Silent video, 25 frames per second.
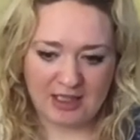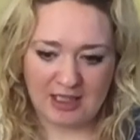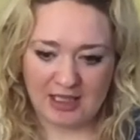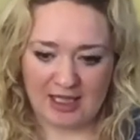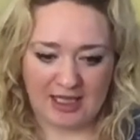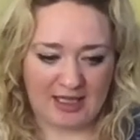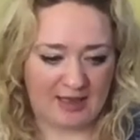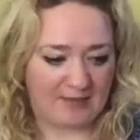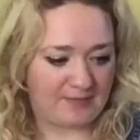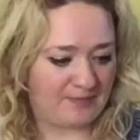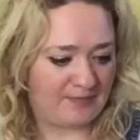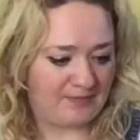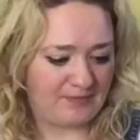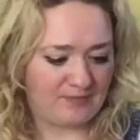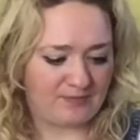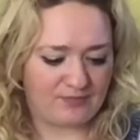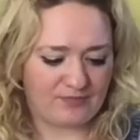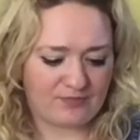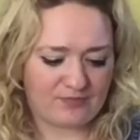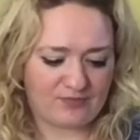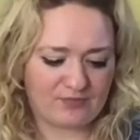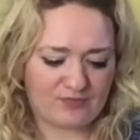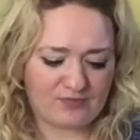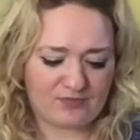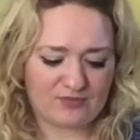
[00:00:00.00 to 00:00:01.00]
And
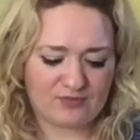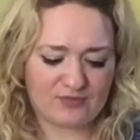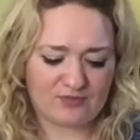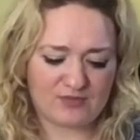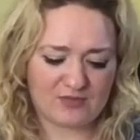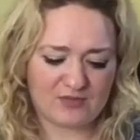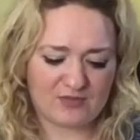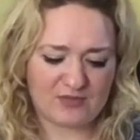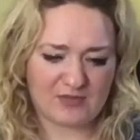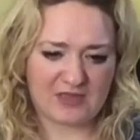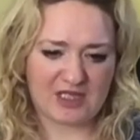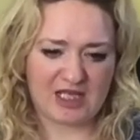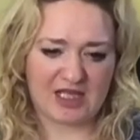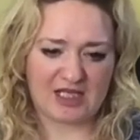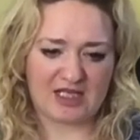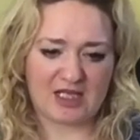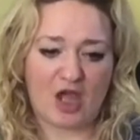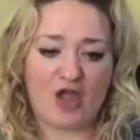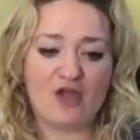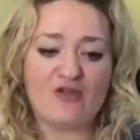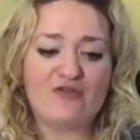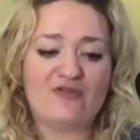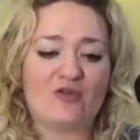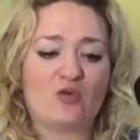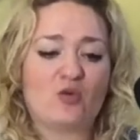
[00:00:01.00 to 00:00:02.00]

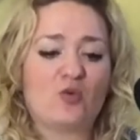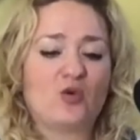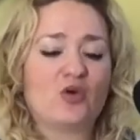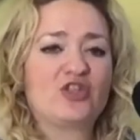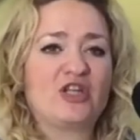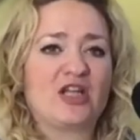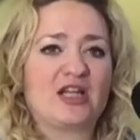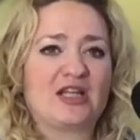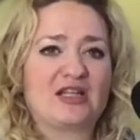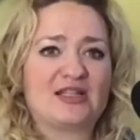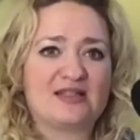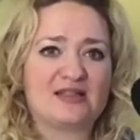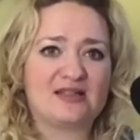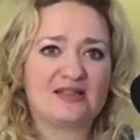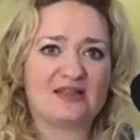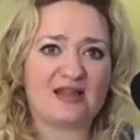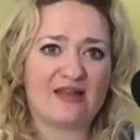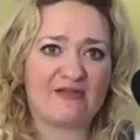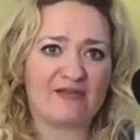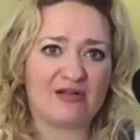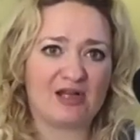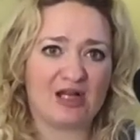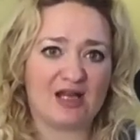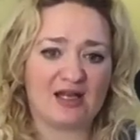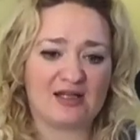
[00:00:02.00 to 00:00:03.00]
overwashing and
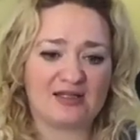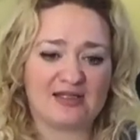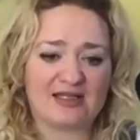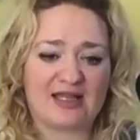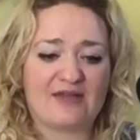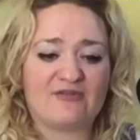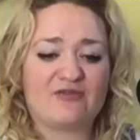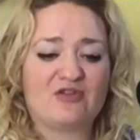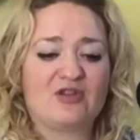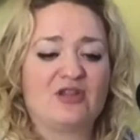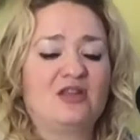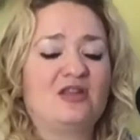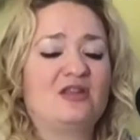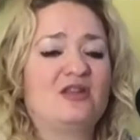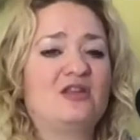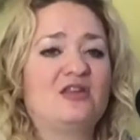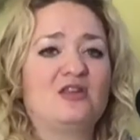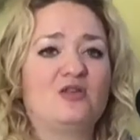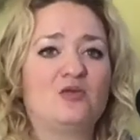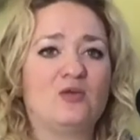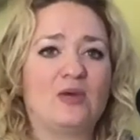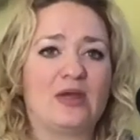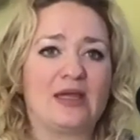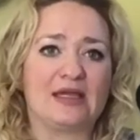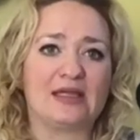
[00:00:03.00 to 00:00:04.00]
sterilising everything that
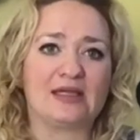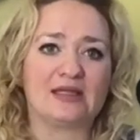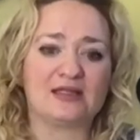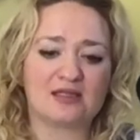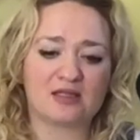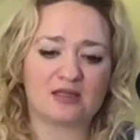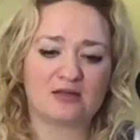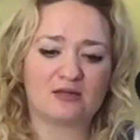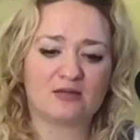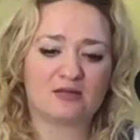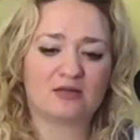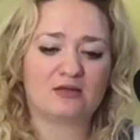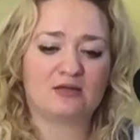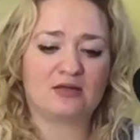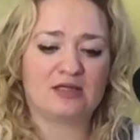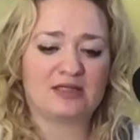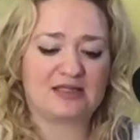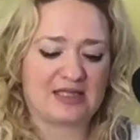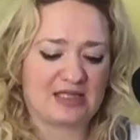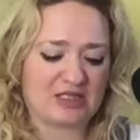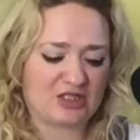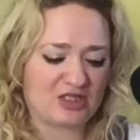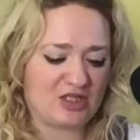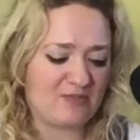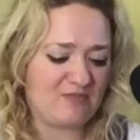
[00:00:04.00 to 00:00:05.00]
you eat is
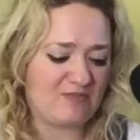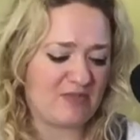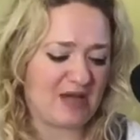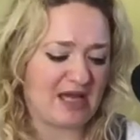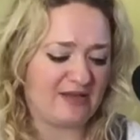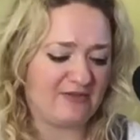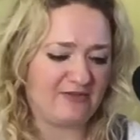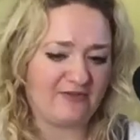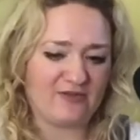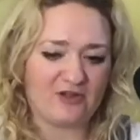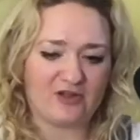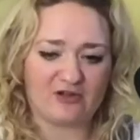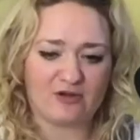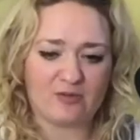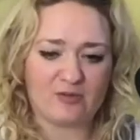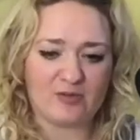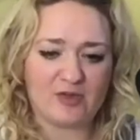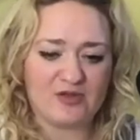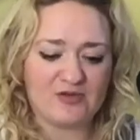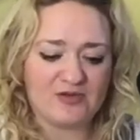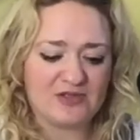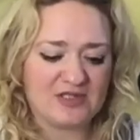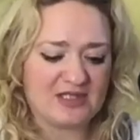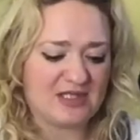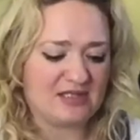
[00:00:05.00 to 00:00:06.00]
actually bad for your
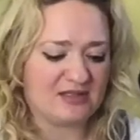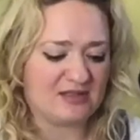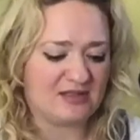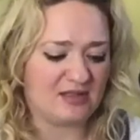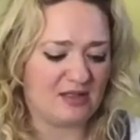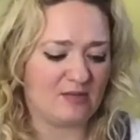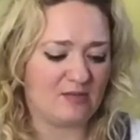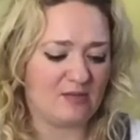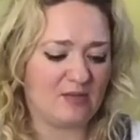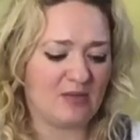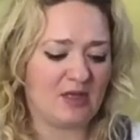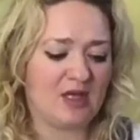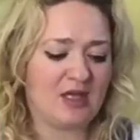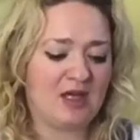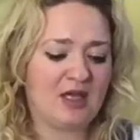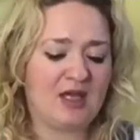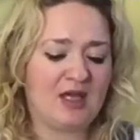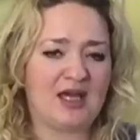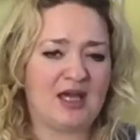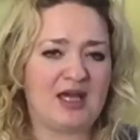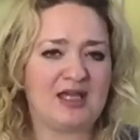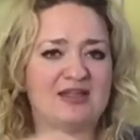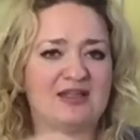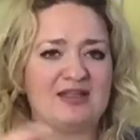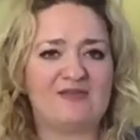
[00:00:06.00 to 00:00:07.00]
immune system
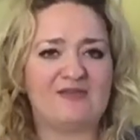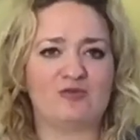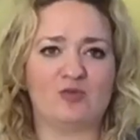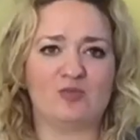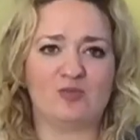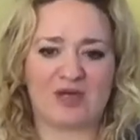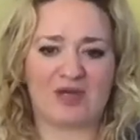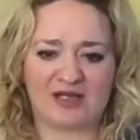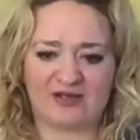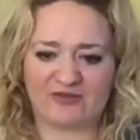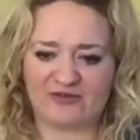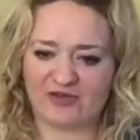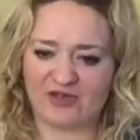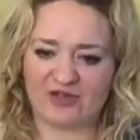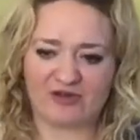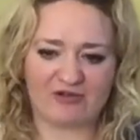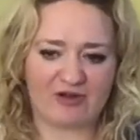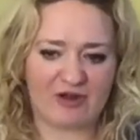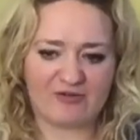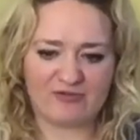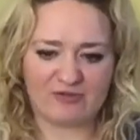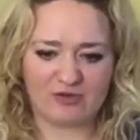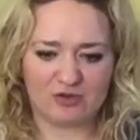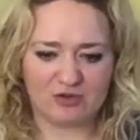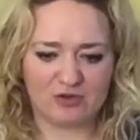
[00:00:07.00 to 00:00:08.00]
and therefore bad for your
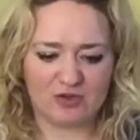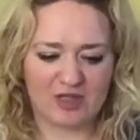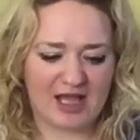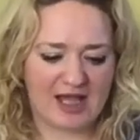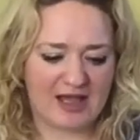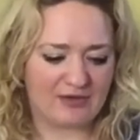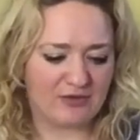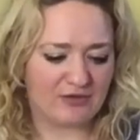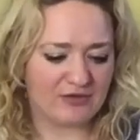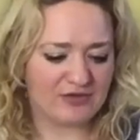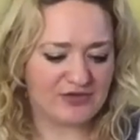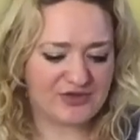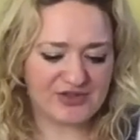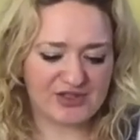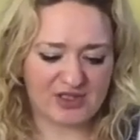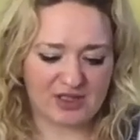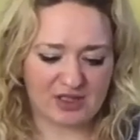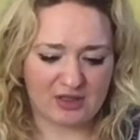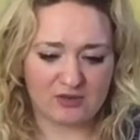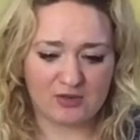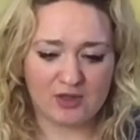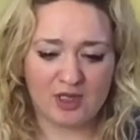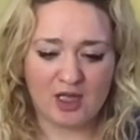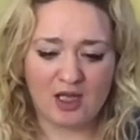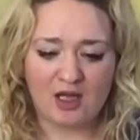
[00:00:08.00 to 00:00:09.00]
overall health.
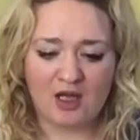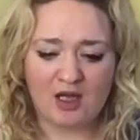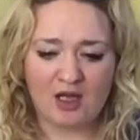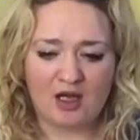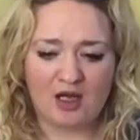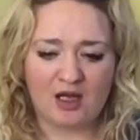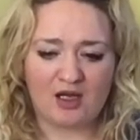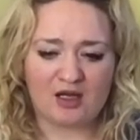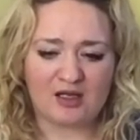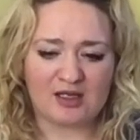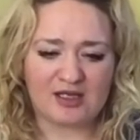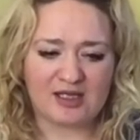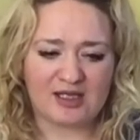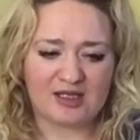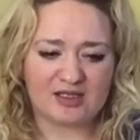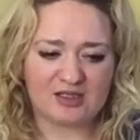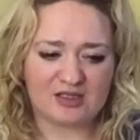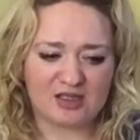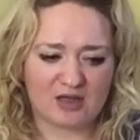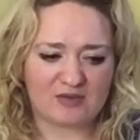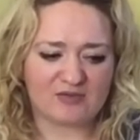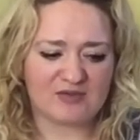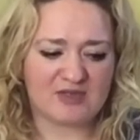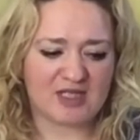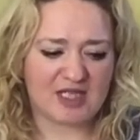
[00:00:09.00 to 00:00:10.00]
So I
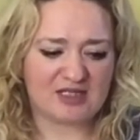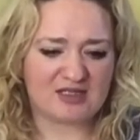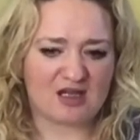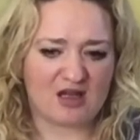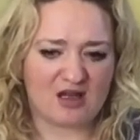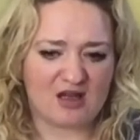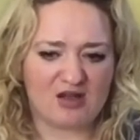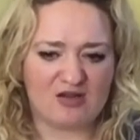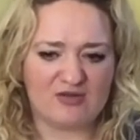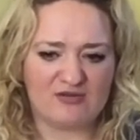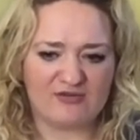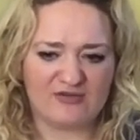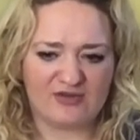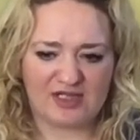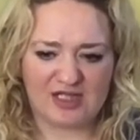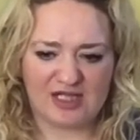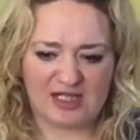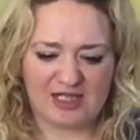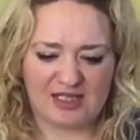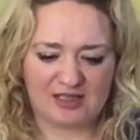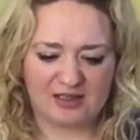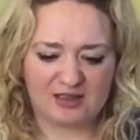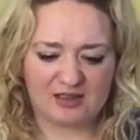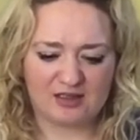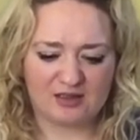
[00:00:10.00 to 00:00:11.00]
don't tend to
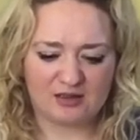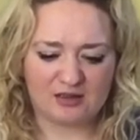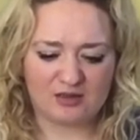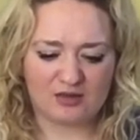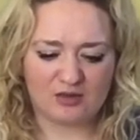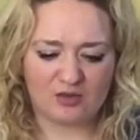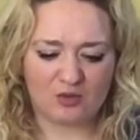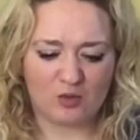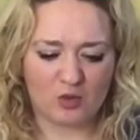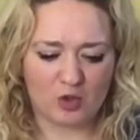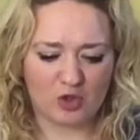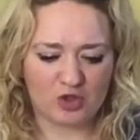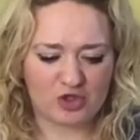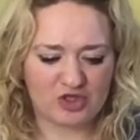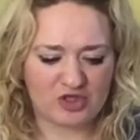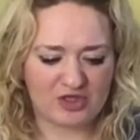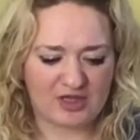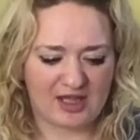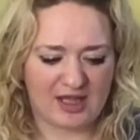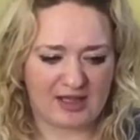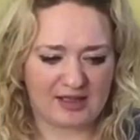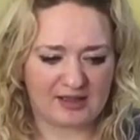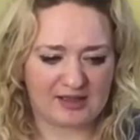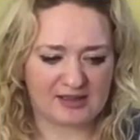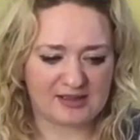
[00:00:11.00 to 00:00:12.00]
overly wash
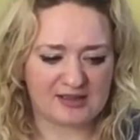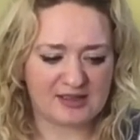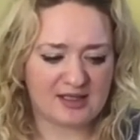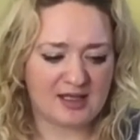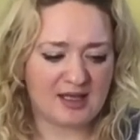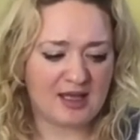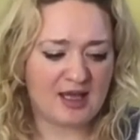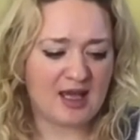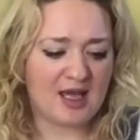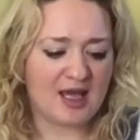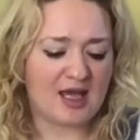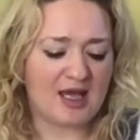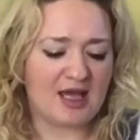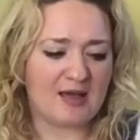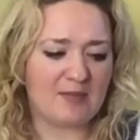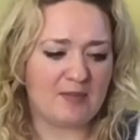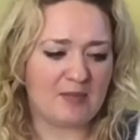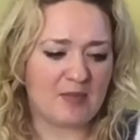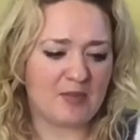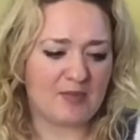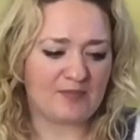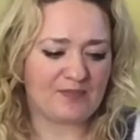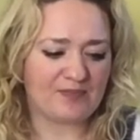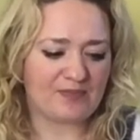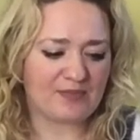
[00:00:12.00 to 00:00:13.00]
things.
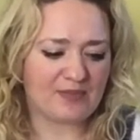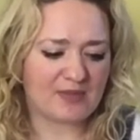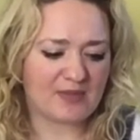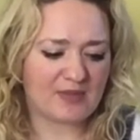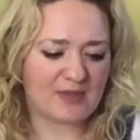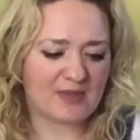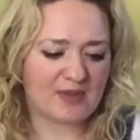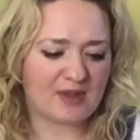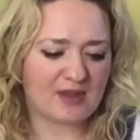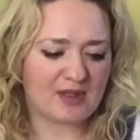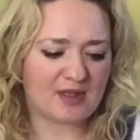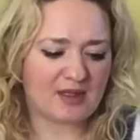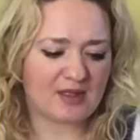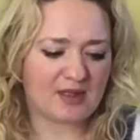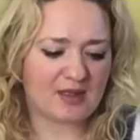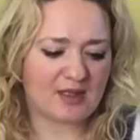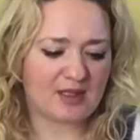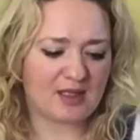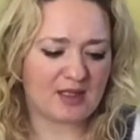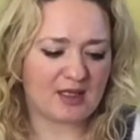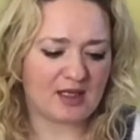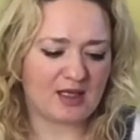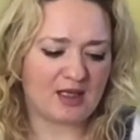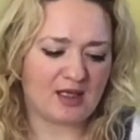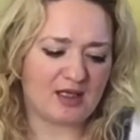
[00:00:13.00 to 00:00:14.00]

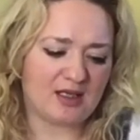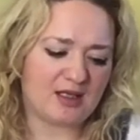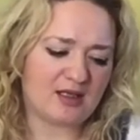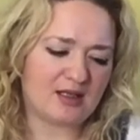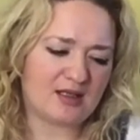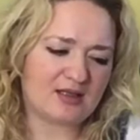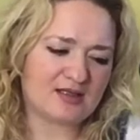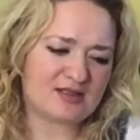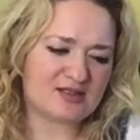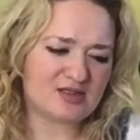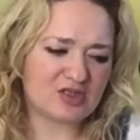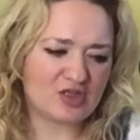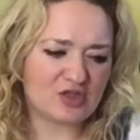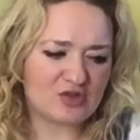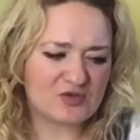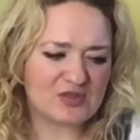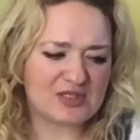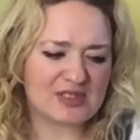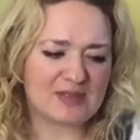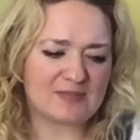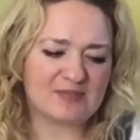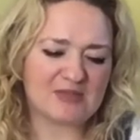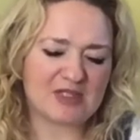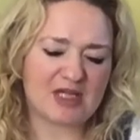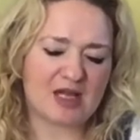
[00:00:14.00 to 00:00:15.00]
I do
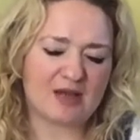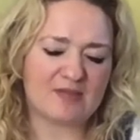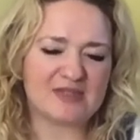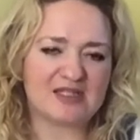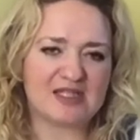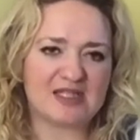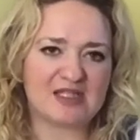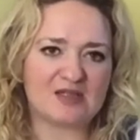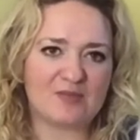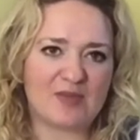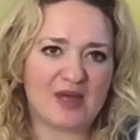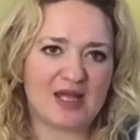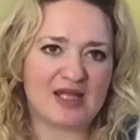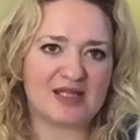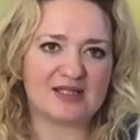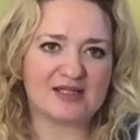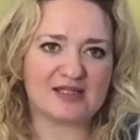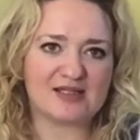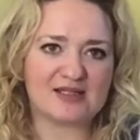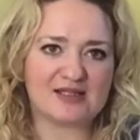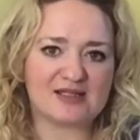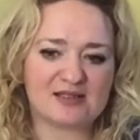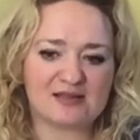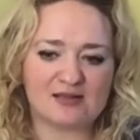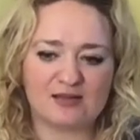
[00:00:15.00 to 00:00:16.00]
sometimes, it
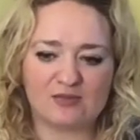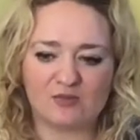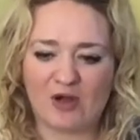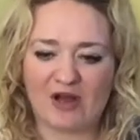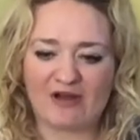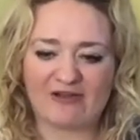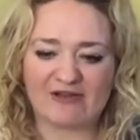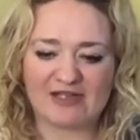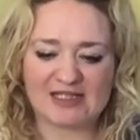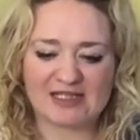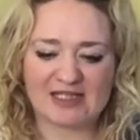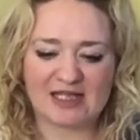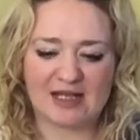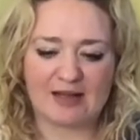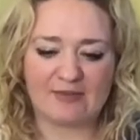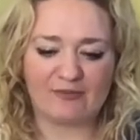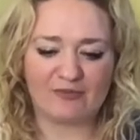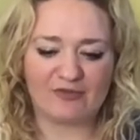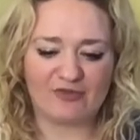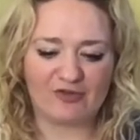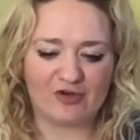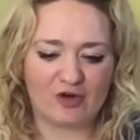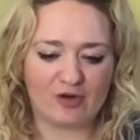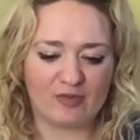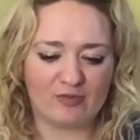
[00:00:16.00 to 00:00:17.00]
depends where it's come
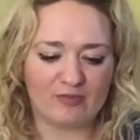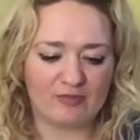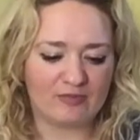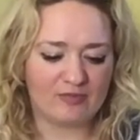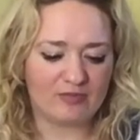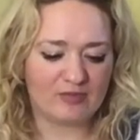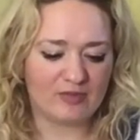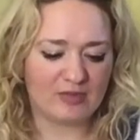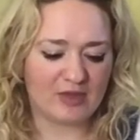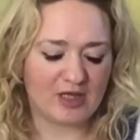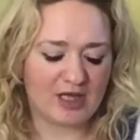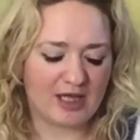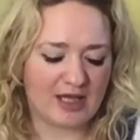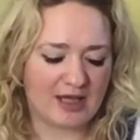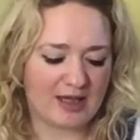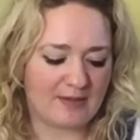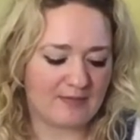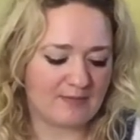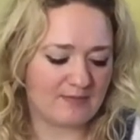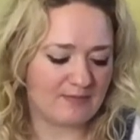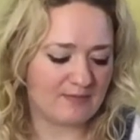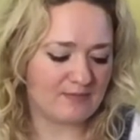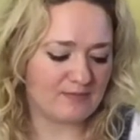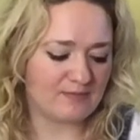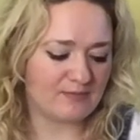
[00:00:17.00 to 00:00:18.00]
from,
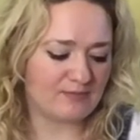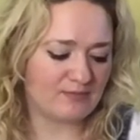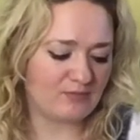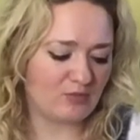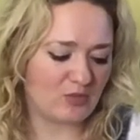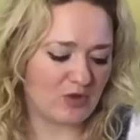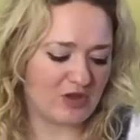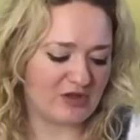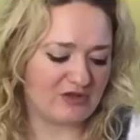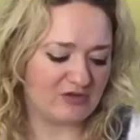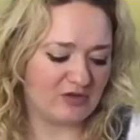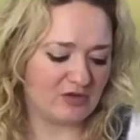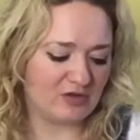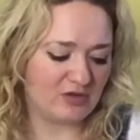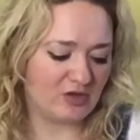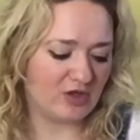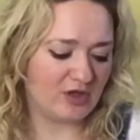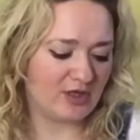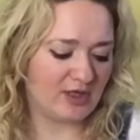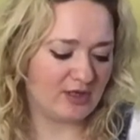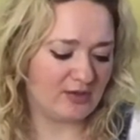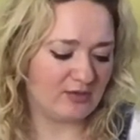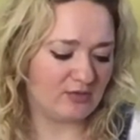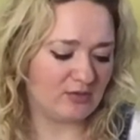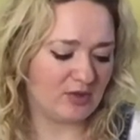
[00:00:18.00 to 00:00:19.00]
whether or not
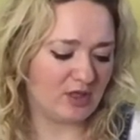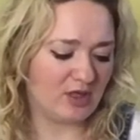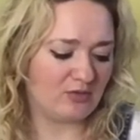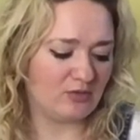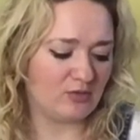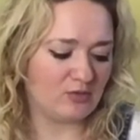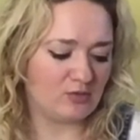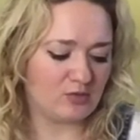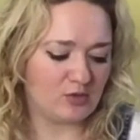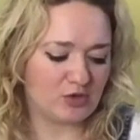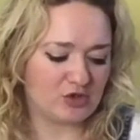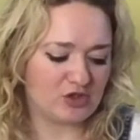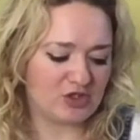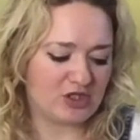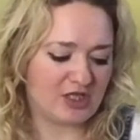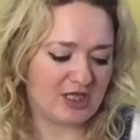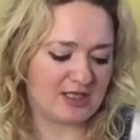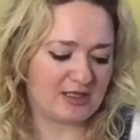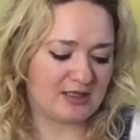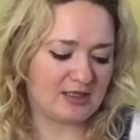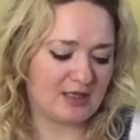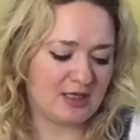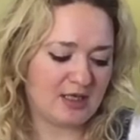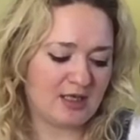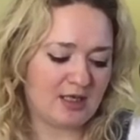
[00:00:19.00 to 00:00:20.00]
I will wash it.